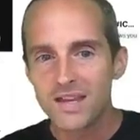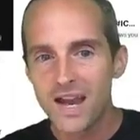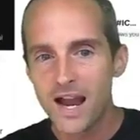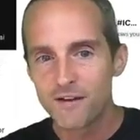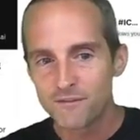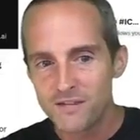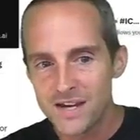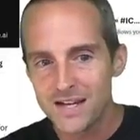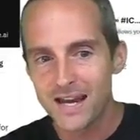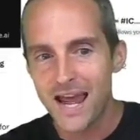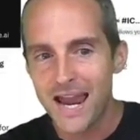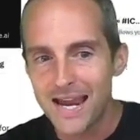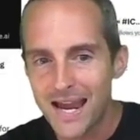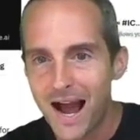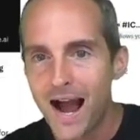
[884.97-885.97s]
Caffeine
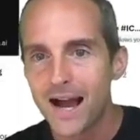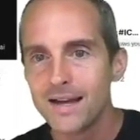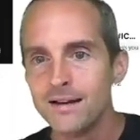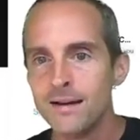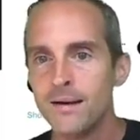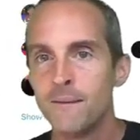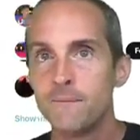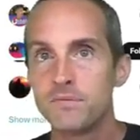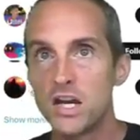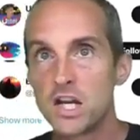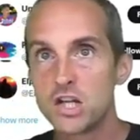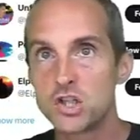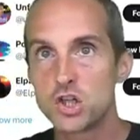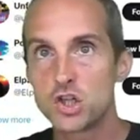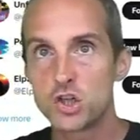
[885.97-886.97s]
AI.
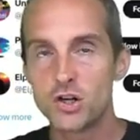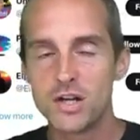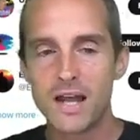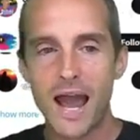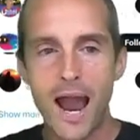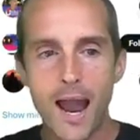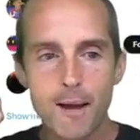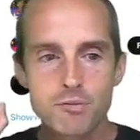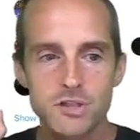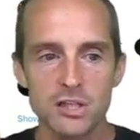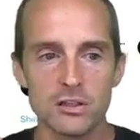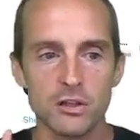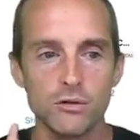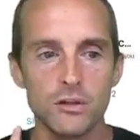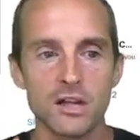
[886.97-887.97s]
that should
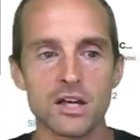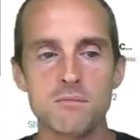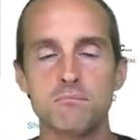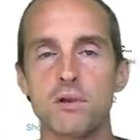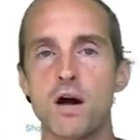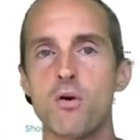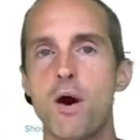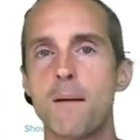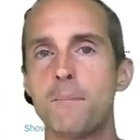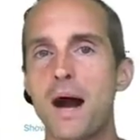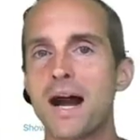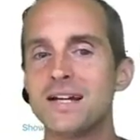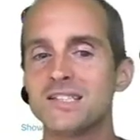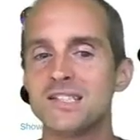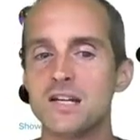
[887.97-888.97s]
absolutely blow up
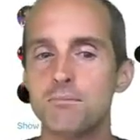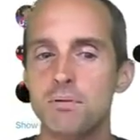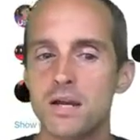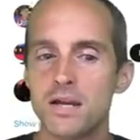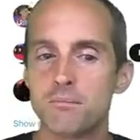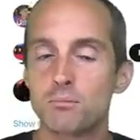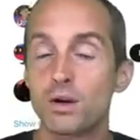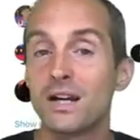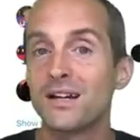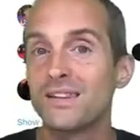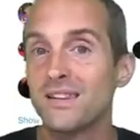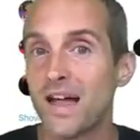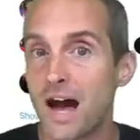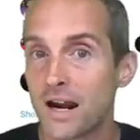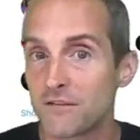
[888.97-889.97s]
ICP and bring a
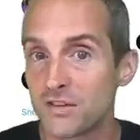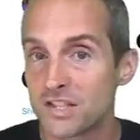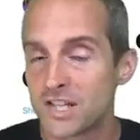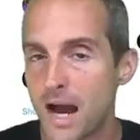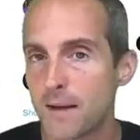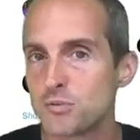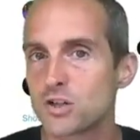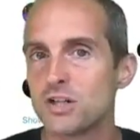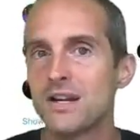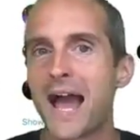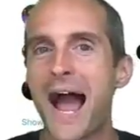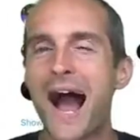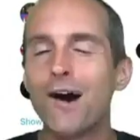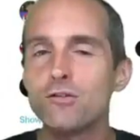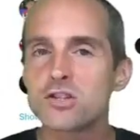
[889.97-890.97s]
lot of adoption
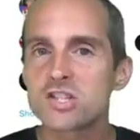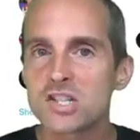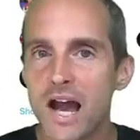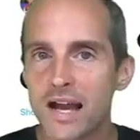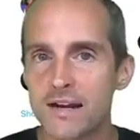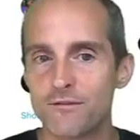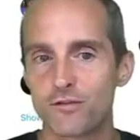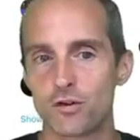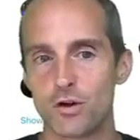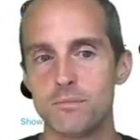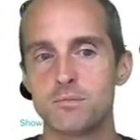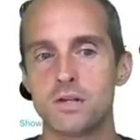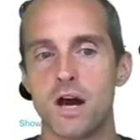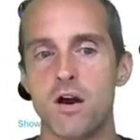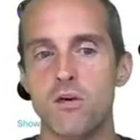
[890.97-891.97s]
outside of
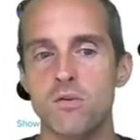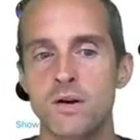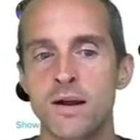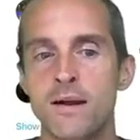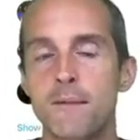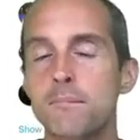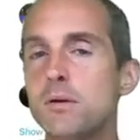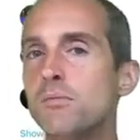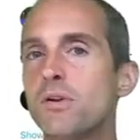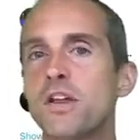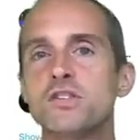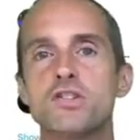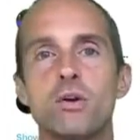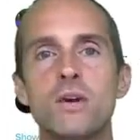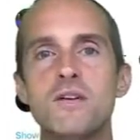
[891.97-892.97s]
crypto. People
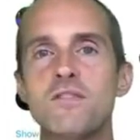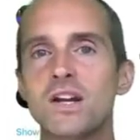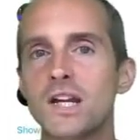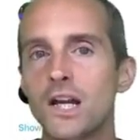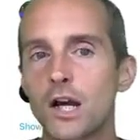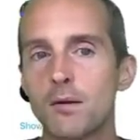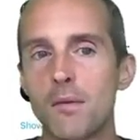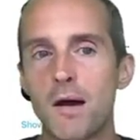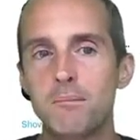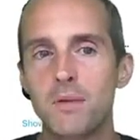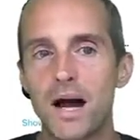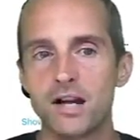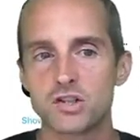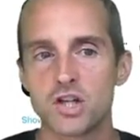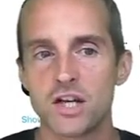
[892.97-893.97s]
that don't even care about
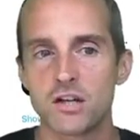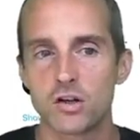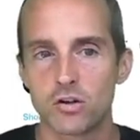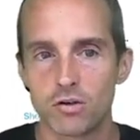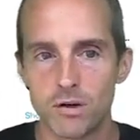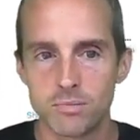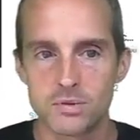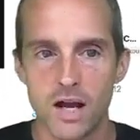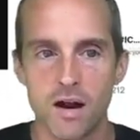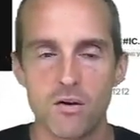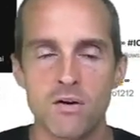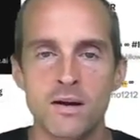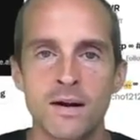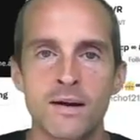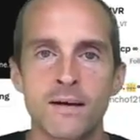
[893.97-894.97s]
blockchain or
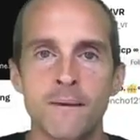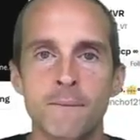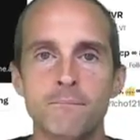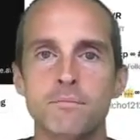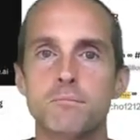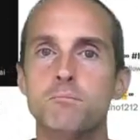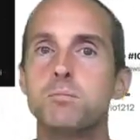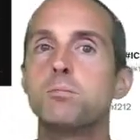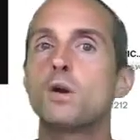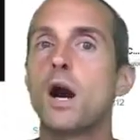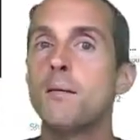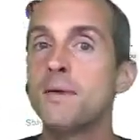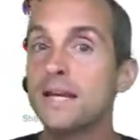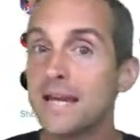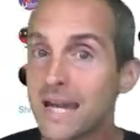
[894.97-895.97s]
crypto
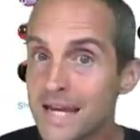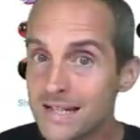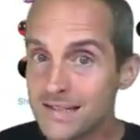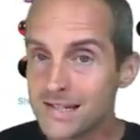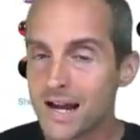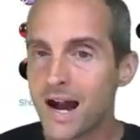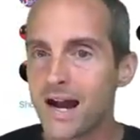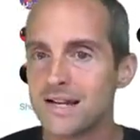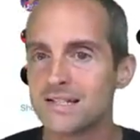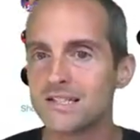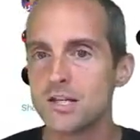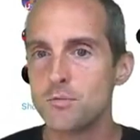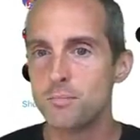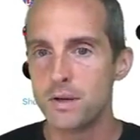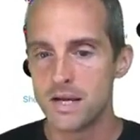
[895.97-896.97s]
coming into
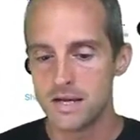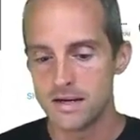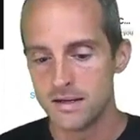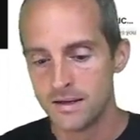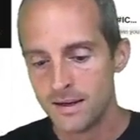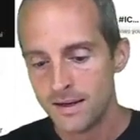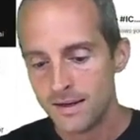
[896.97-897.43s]
ICP,